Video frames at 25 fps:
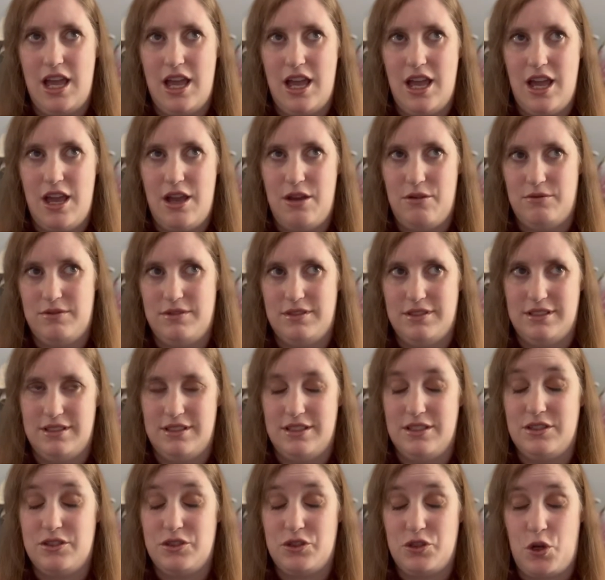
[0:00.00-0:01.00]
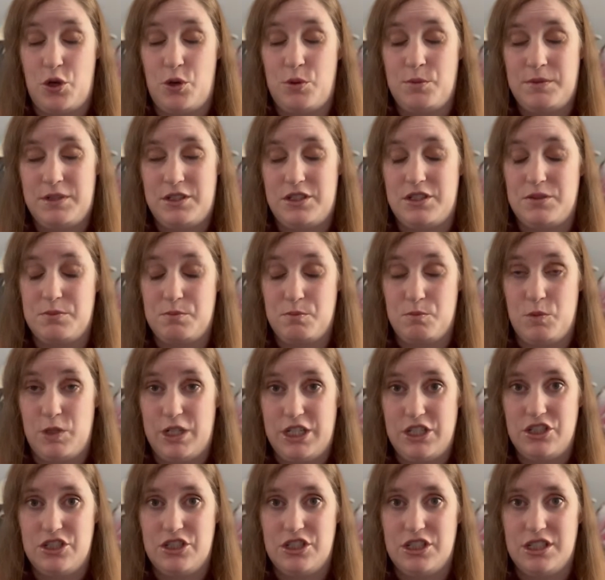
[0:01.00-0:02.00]
it was so much
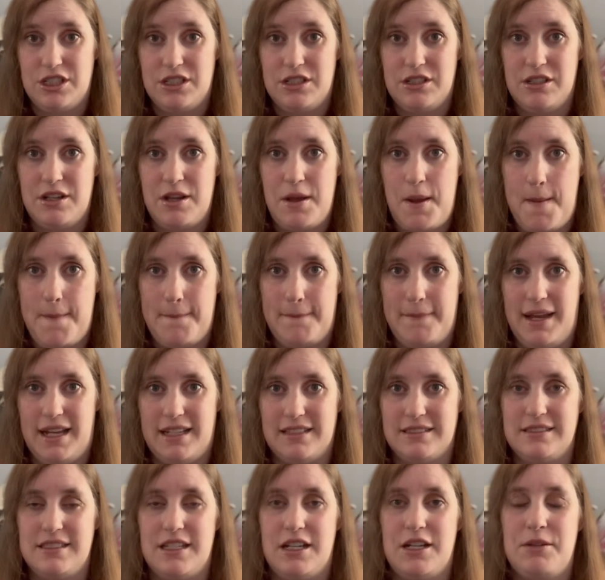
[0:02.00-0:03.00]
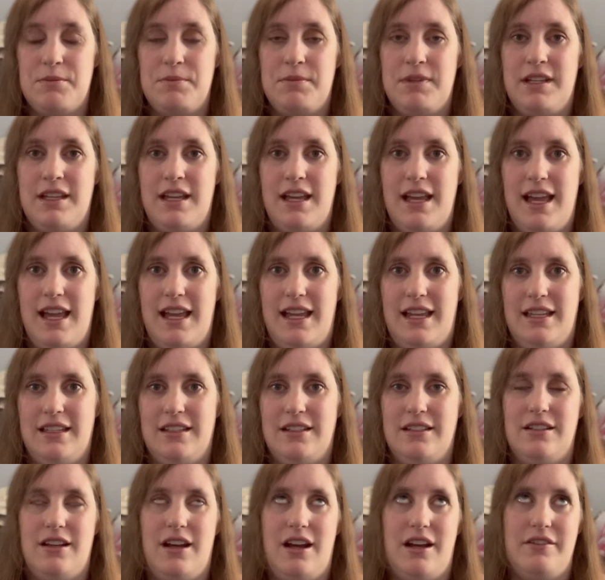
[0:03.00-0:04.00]
moisture backed up,
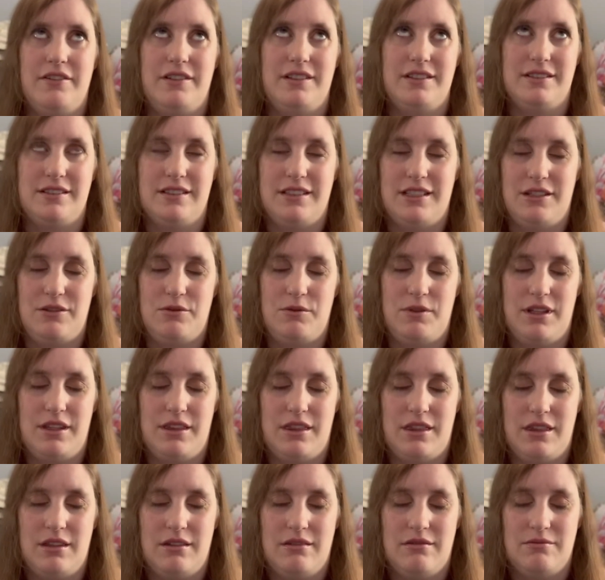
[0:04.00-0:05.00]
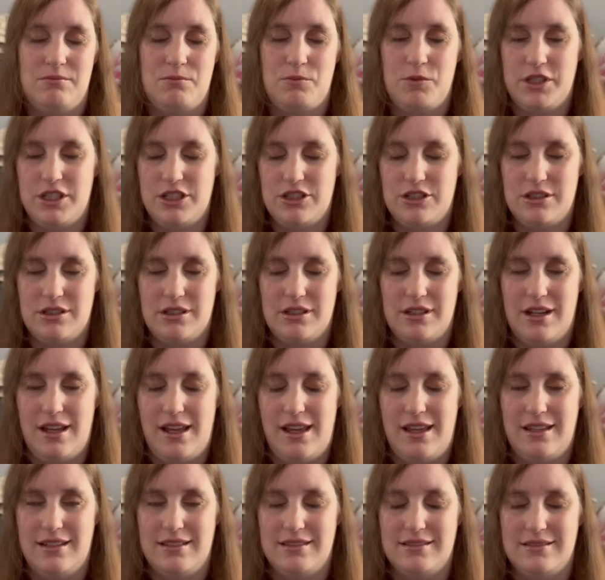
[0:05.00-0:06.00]
and obviously with moisture
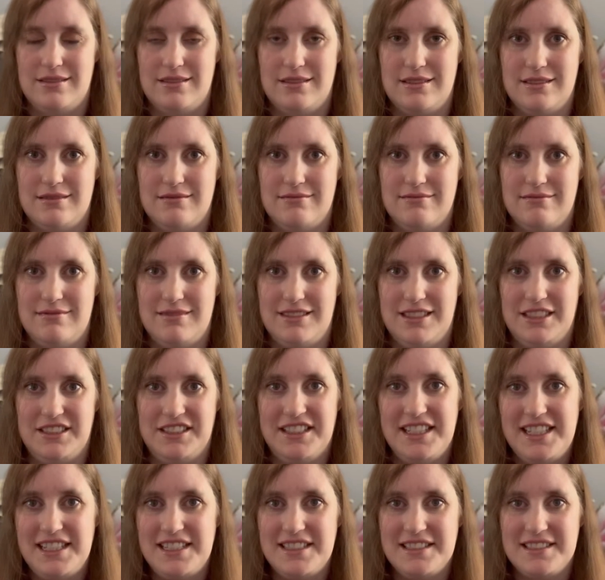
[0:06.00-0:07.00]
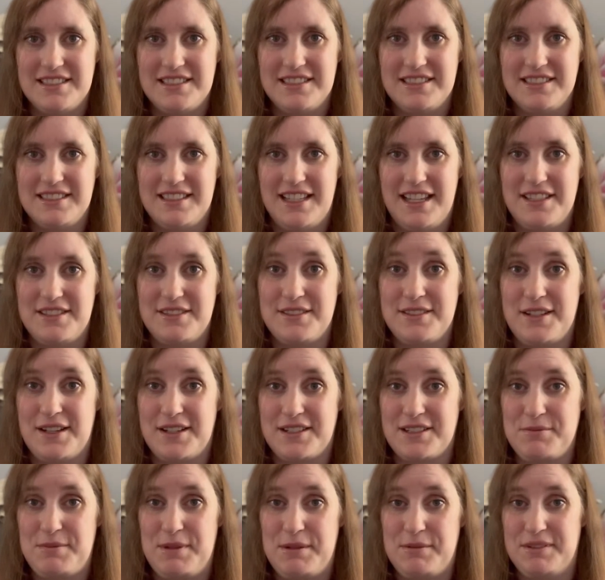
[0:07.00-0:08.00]
and the lens, it's not going
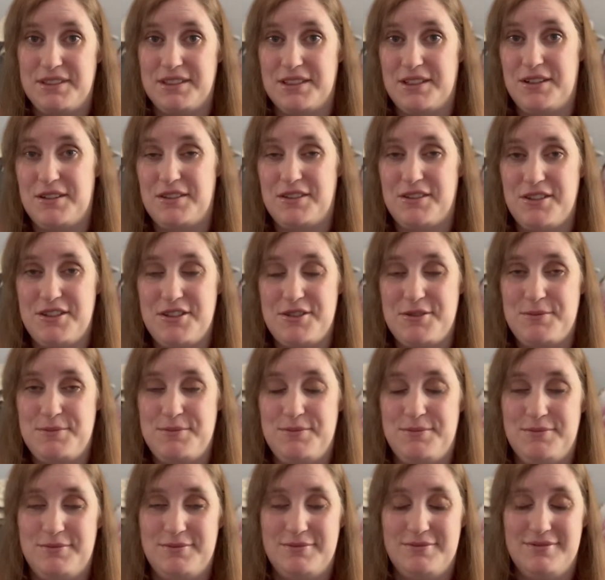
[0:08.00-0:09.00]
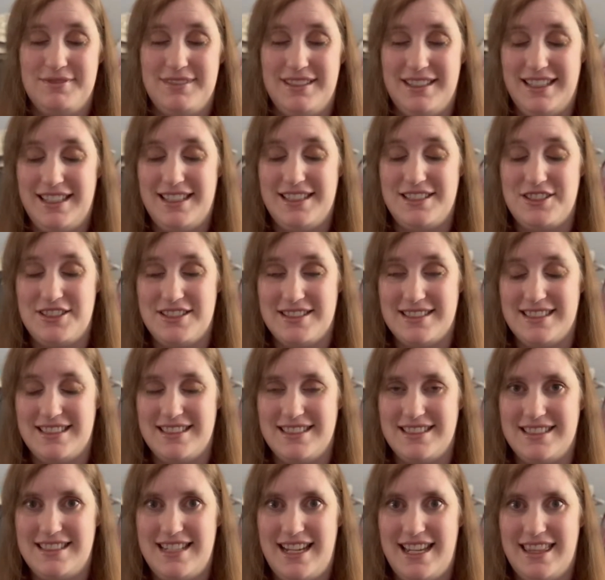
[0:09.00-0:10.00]
to be able to go through. It's just going to
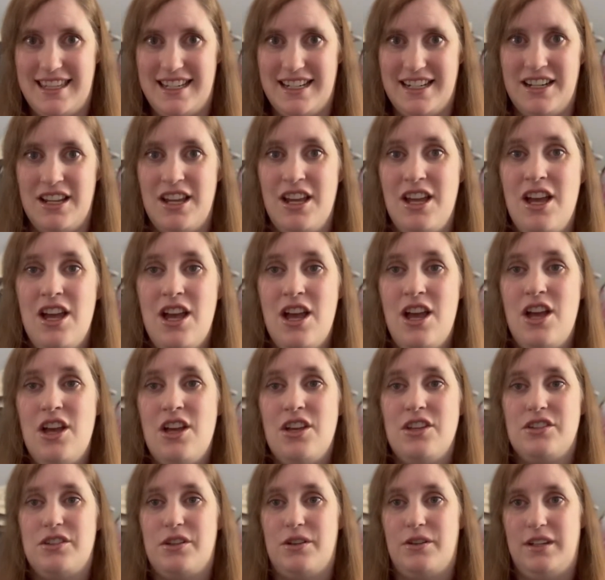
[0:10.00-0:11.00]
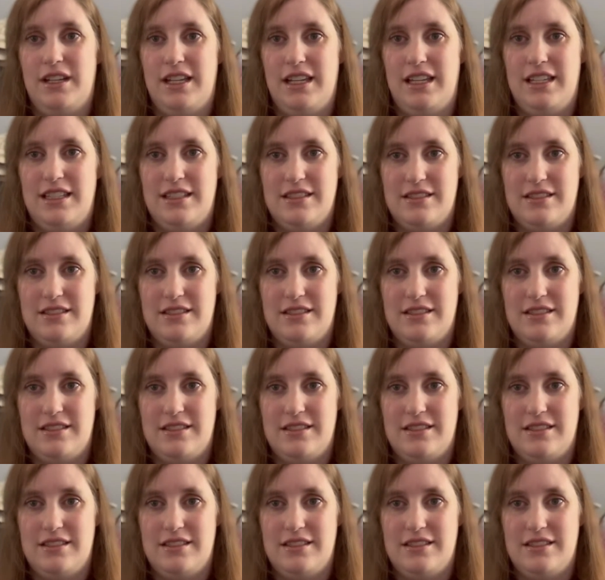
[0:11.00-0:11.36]
stay there. So it